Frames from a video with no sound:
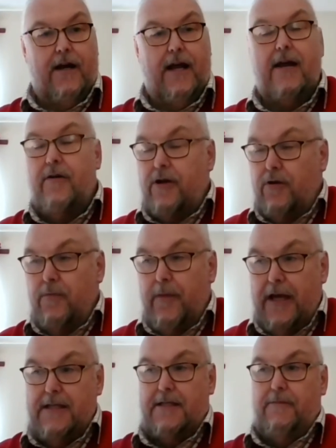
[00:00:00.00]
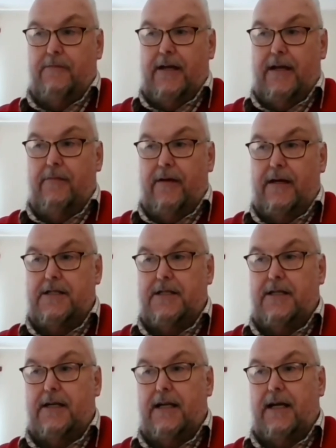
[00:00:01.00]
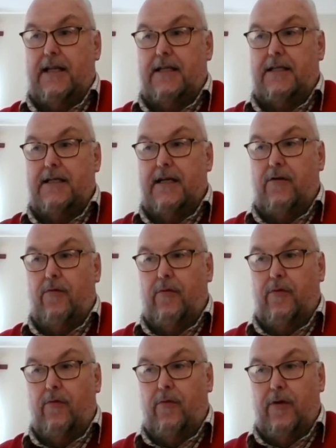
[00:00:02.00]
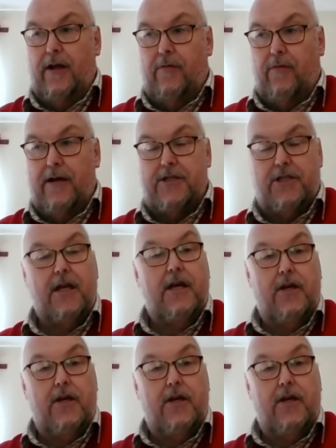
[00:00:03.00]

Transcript: How are you meant to imagine a reality in which